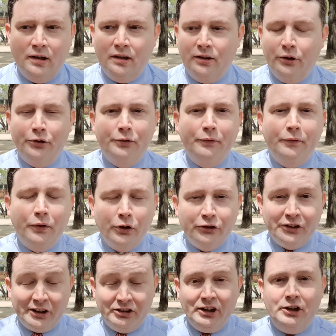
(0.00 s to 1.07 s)
the first
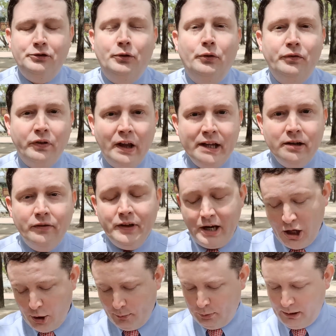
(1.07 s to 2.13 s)
successful flight of the
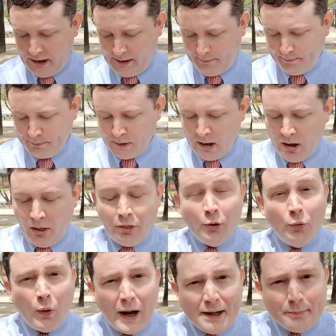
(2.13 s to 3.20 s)
airplane, the
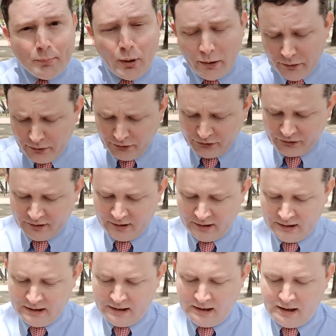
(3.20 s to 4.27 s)
Wright brothers
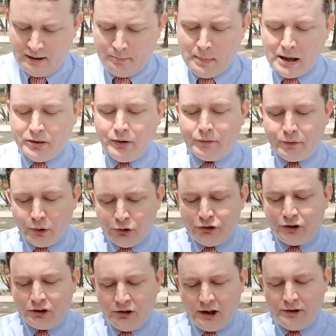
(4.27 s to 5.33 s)
made the first
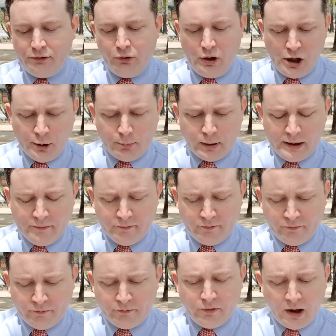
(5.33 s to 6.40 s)
successful airplane
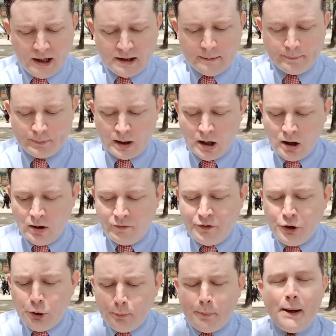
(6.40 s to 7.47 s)
flight,
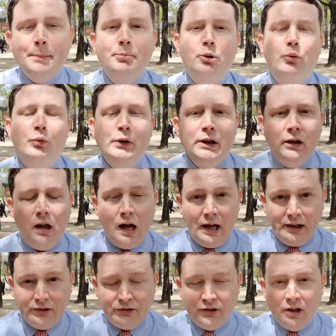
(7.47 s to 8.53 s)
few people
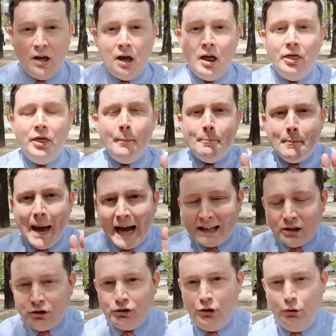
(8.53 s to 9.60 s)
realized the
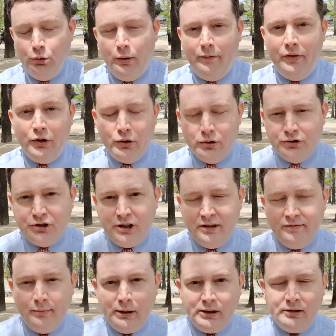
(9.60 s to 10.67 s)
magnitude of their
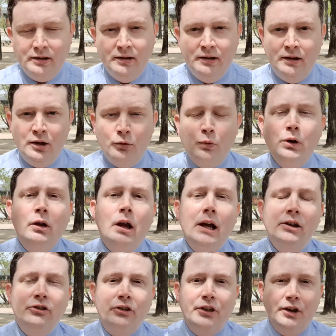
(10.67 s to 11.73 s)
achievement,
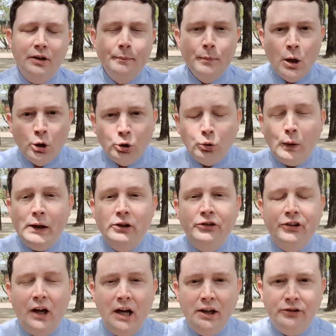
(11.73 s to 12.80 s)
realized the great
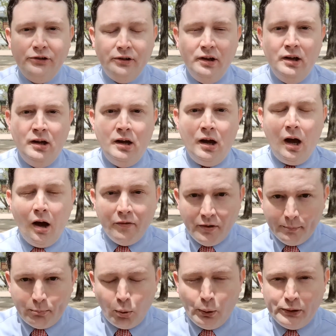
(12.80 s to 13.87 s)
size of
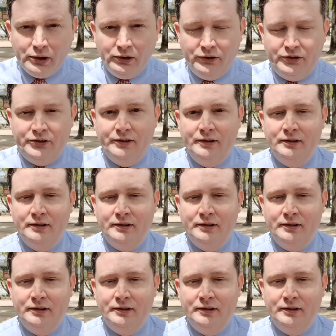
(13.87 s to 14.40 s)
importance